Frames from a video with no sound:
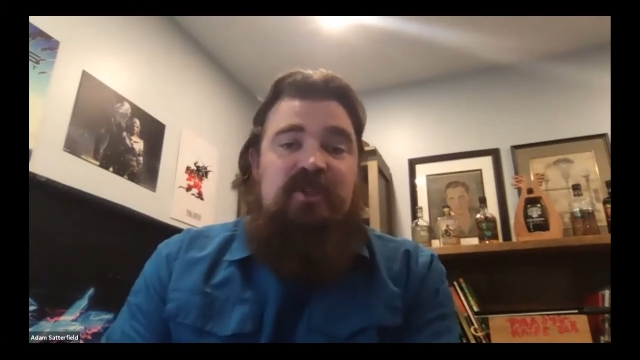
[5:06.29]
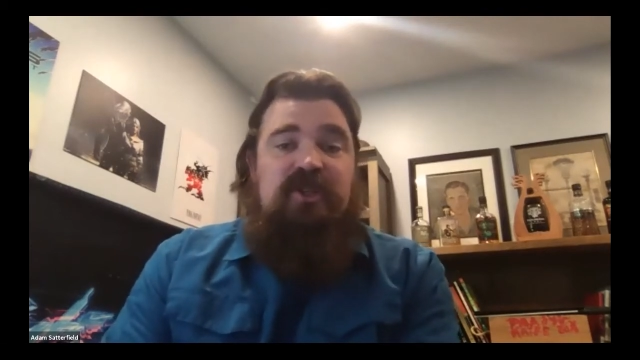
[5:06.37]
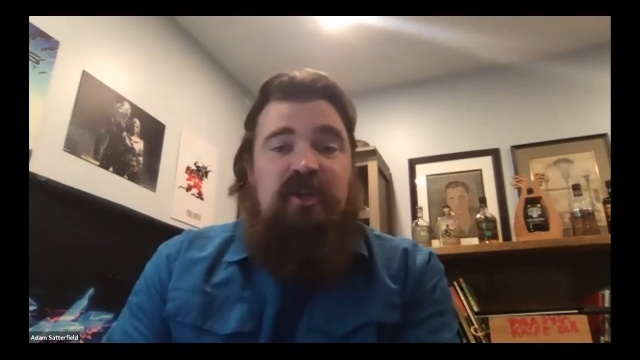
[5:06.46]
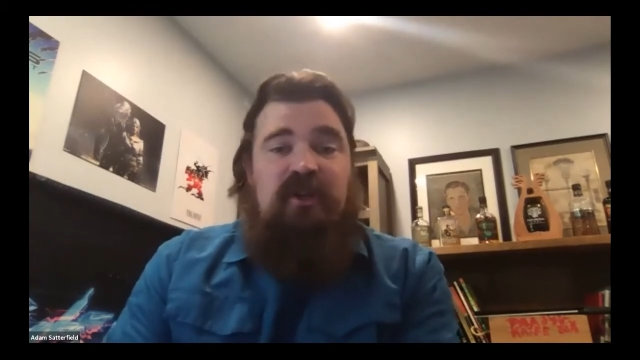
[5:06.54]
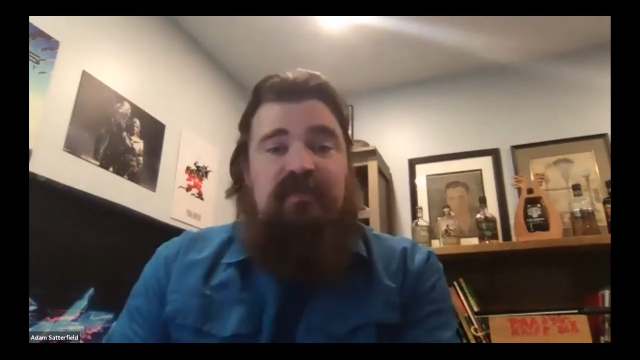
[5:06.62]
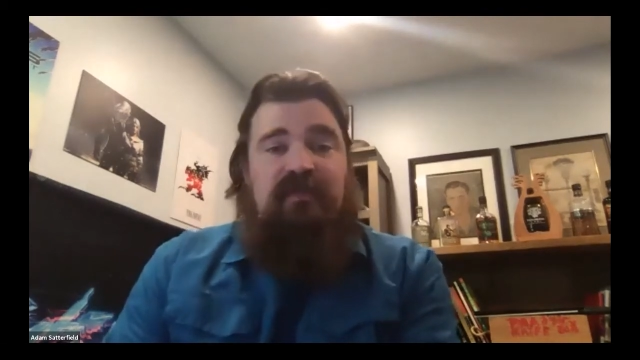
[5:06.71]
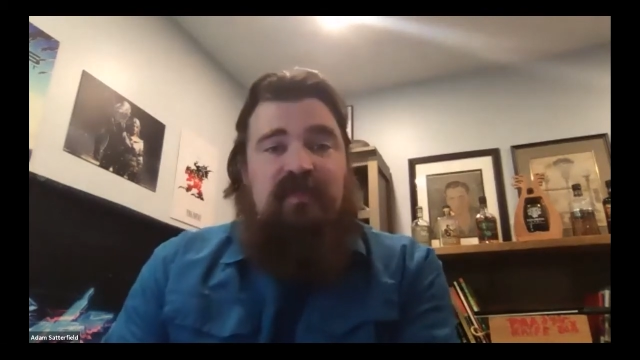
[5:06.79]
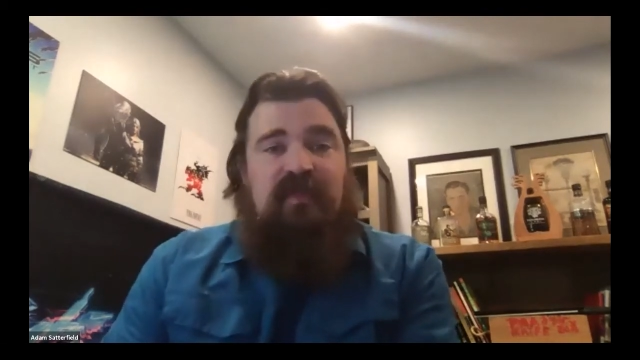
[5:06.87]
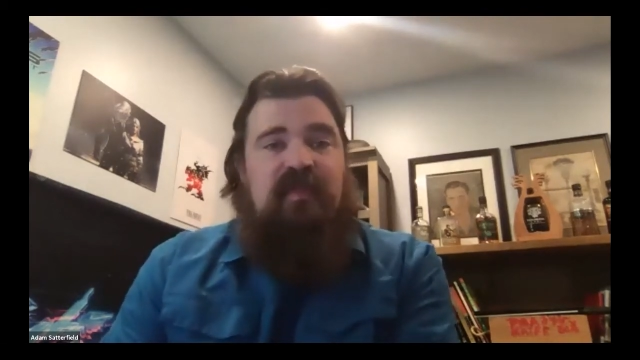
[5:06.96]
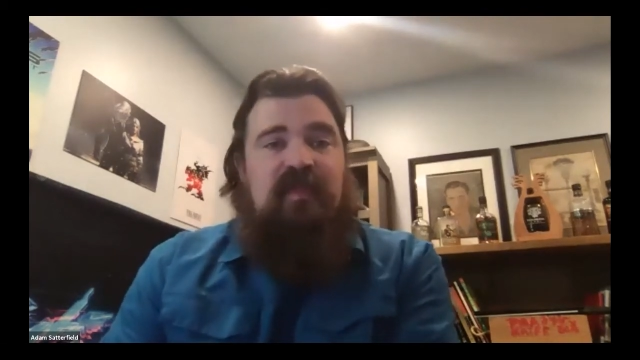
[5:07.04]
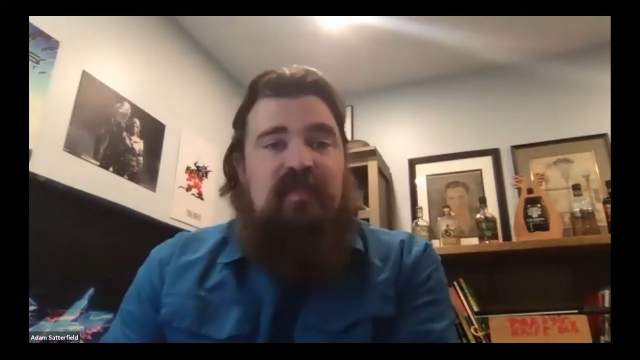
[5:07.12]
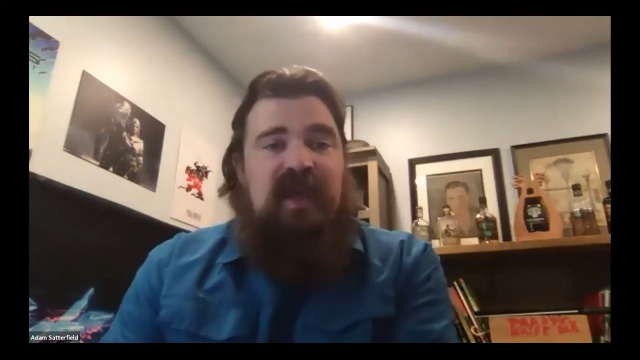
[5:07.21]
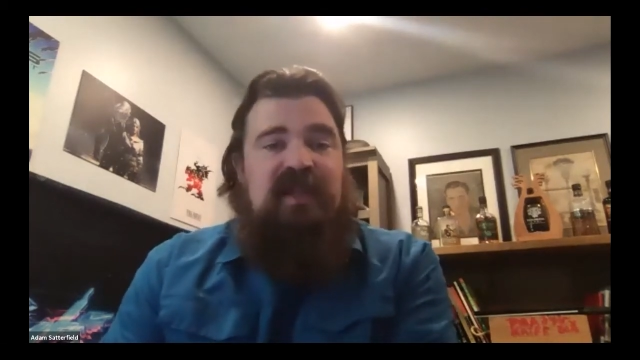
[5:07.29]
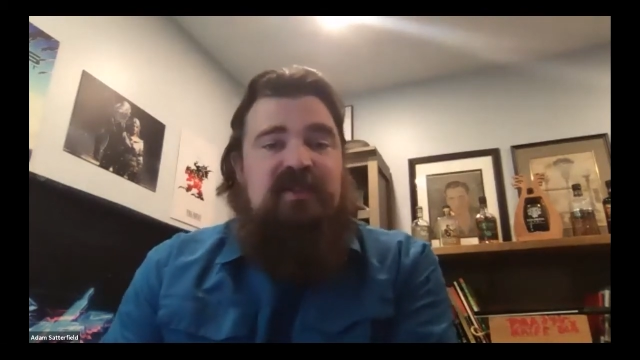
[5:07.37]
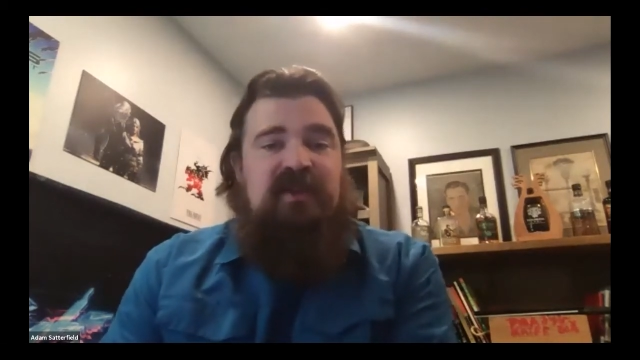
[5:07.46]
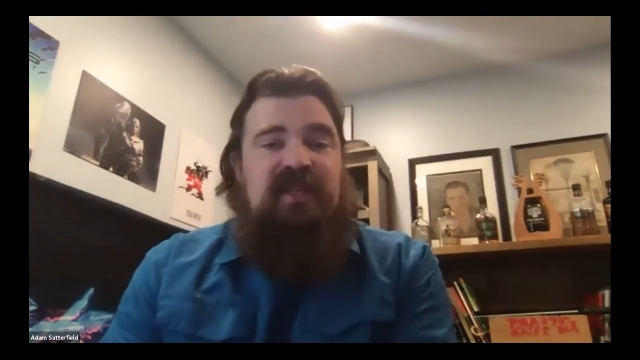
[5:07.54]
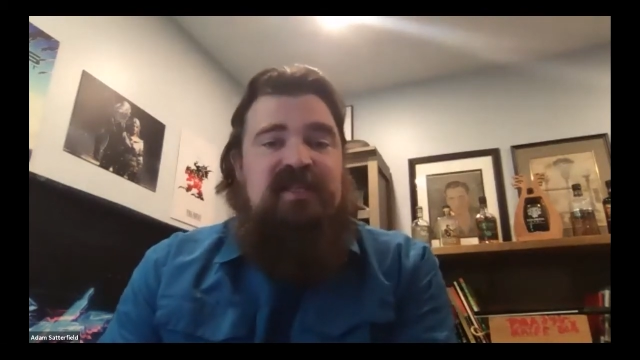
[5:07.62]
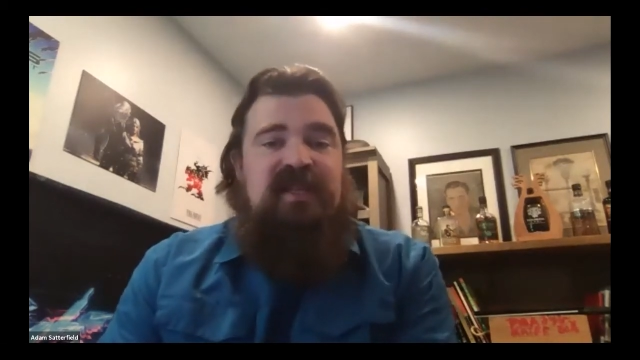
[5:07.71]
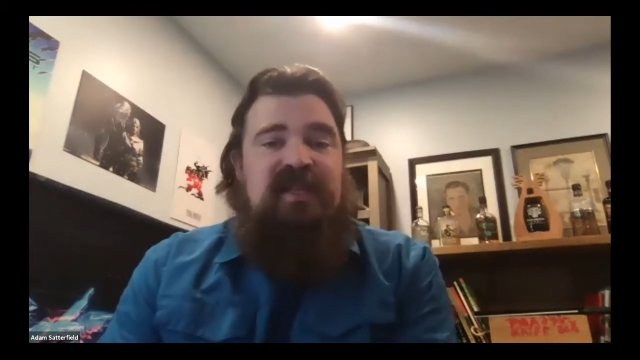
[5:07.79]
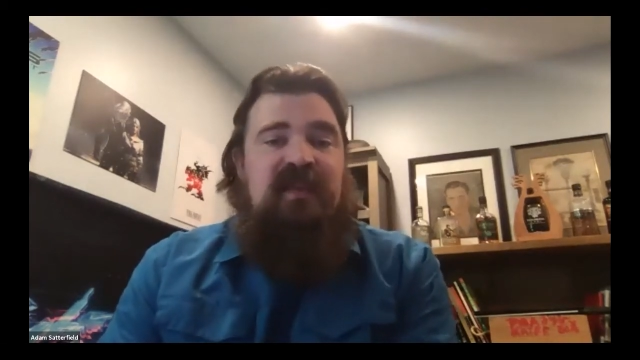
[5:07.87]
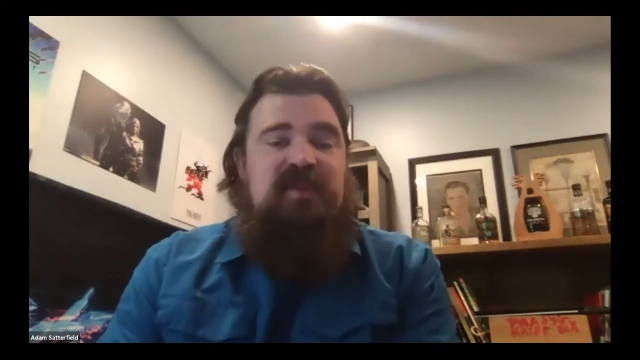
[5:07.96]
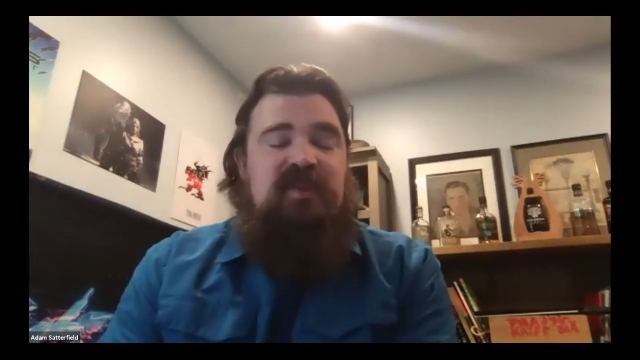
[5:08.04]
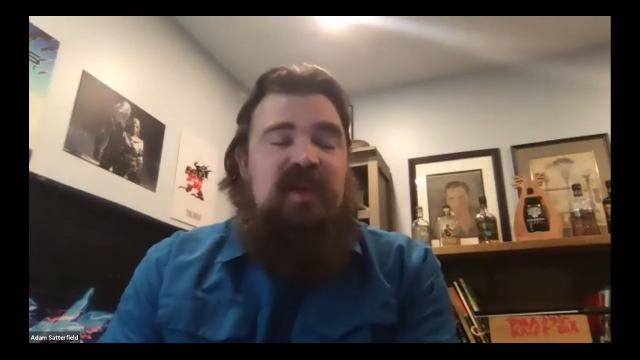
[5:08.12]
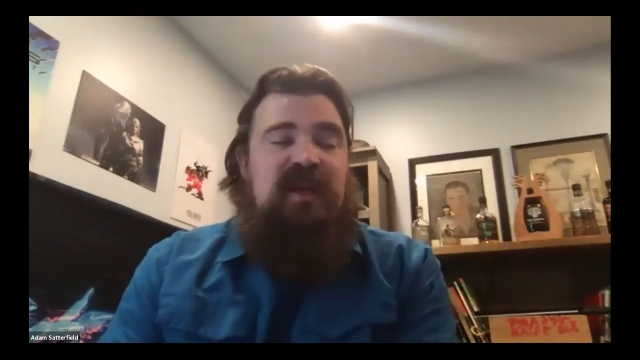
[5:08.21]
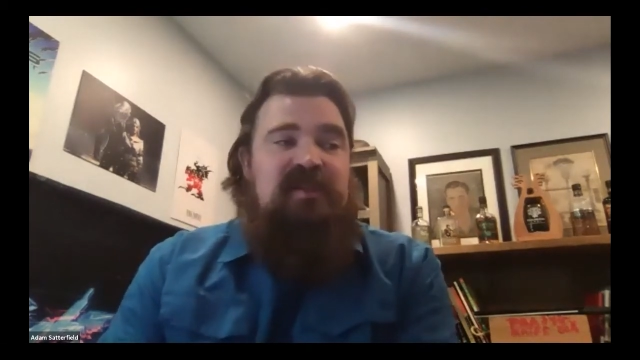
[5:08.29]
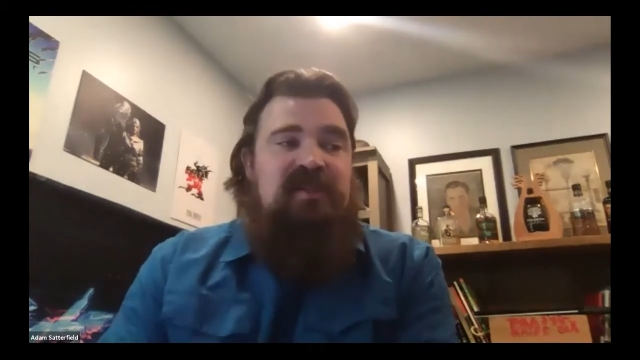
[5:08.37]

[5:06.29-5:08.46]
Azure back during that time as well.